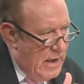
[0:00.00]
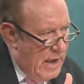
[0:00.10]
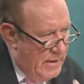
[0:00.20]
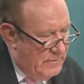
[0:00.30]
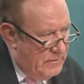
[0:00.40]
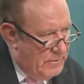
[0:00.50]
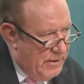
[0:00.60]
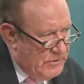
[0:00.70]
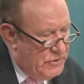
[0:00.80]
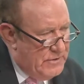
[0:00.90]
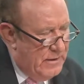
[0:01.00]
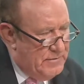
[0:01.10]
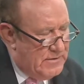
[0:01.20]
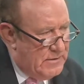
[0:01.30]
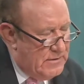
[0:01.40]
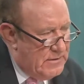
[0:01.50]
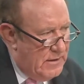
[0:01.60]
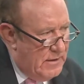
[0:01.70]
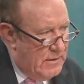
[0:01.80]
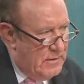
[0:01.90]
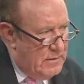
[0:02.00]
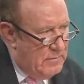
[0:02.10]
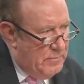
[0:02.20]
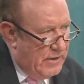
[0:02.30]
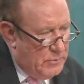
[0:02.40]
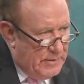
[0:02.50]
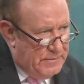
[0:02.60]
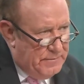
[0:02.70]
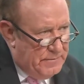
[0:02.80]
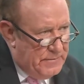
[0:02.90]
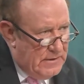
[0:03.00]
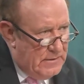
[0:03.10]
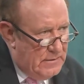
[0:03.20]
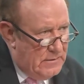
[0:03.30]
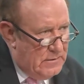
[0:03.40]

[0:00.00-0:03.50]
end the budget deficit by 2015.